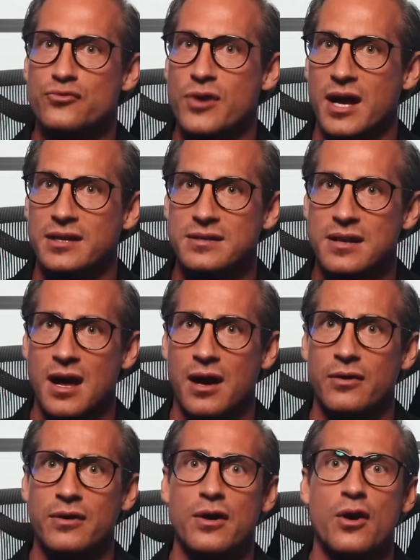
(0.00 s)
Right
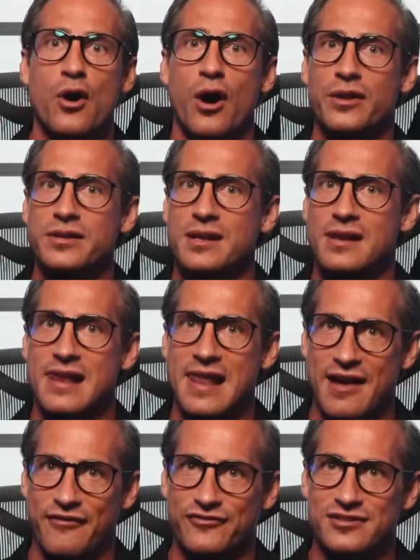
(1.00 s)
now, on the
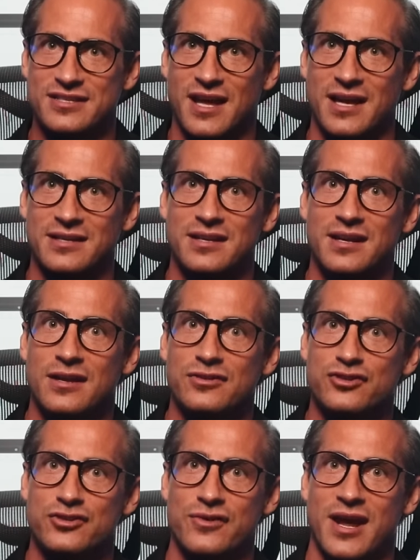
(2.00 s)
left side,
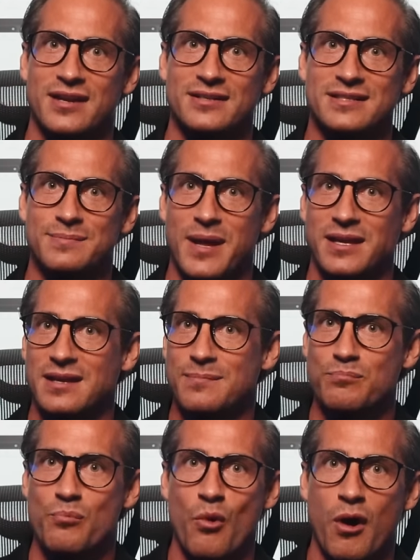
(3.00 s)
traders
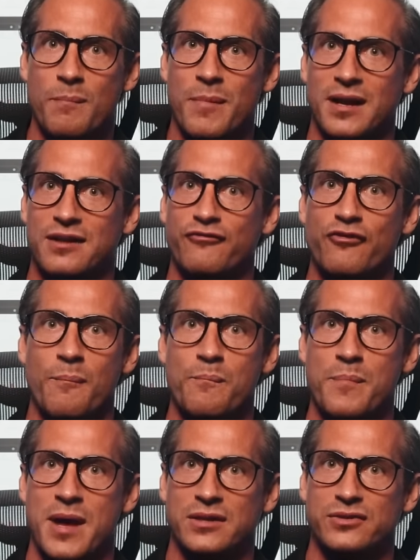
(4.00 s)
making more money
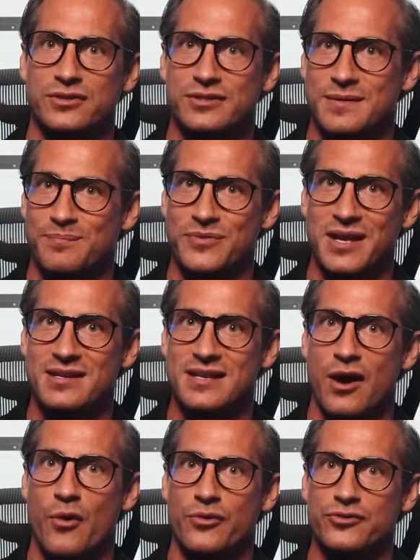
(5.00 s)
from mentorship than
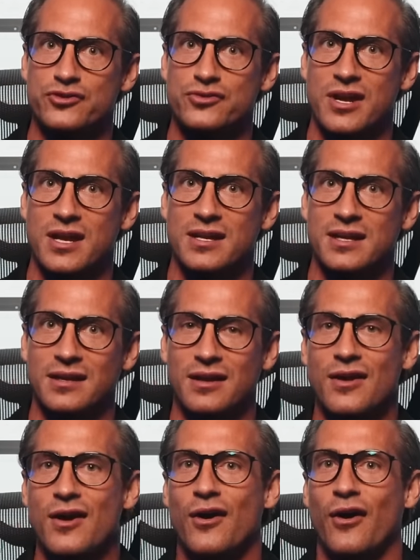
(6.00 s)
their own trading.
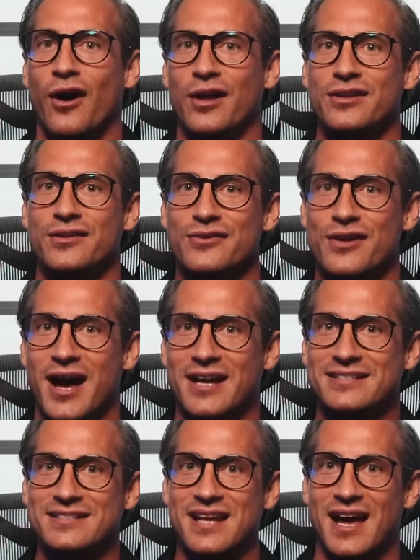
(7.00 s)
On the
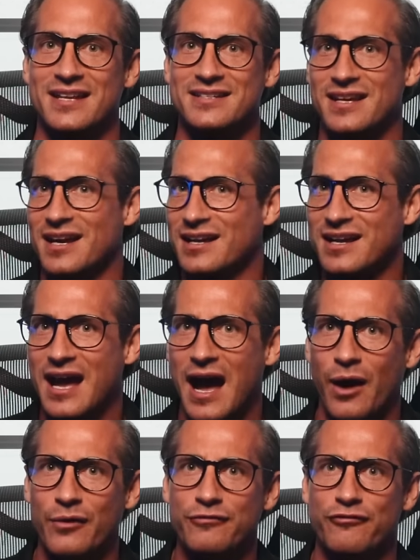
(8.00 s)
right side,
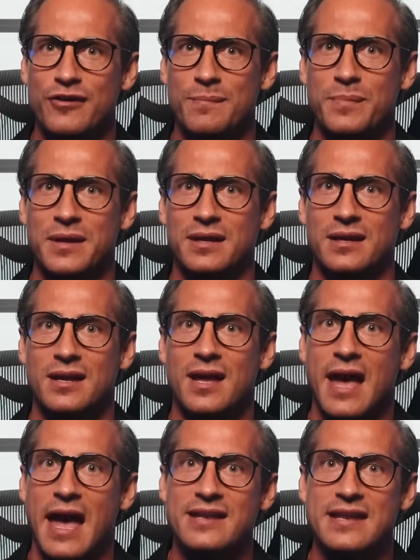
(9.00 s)
account flipping.
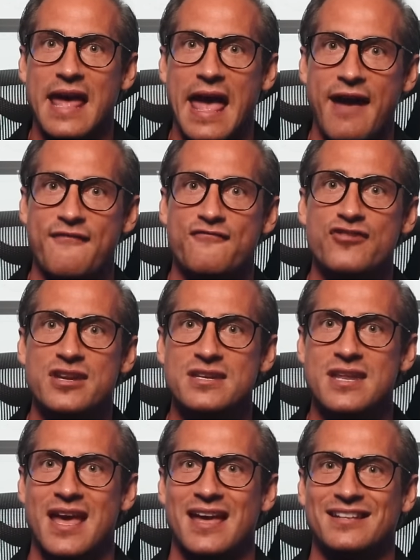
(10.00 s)
And every
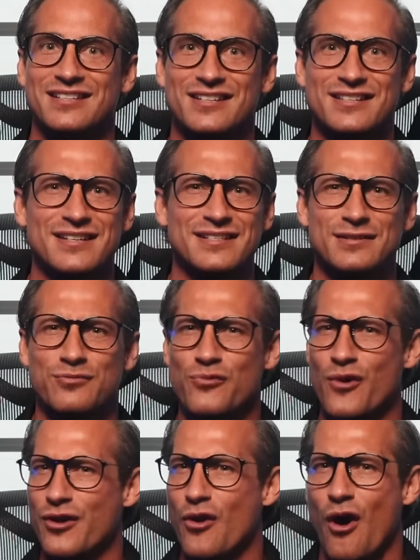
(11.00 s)
day it's just
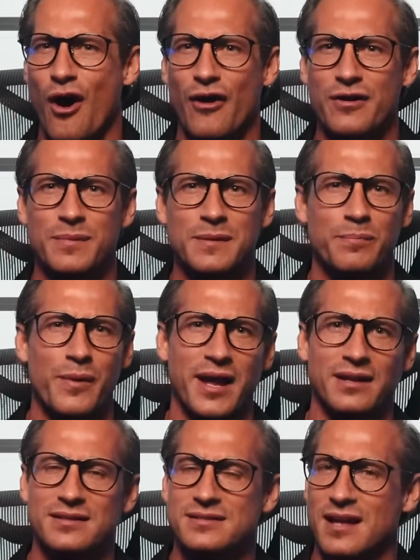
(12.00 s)
one horrible
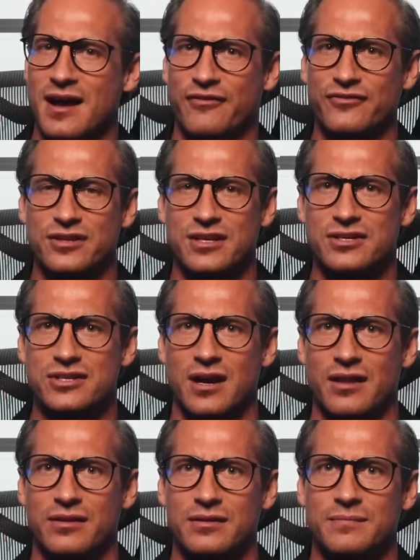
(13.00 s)
practice after each
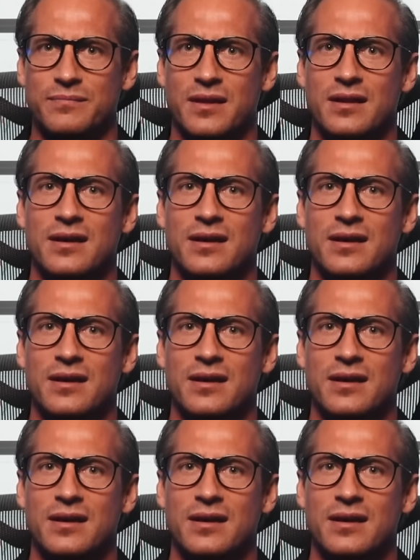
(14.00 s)
other.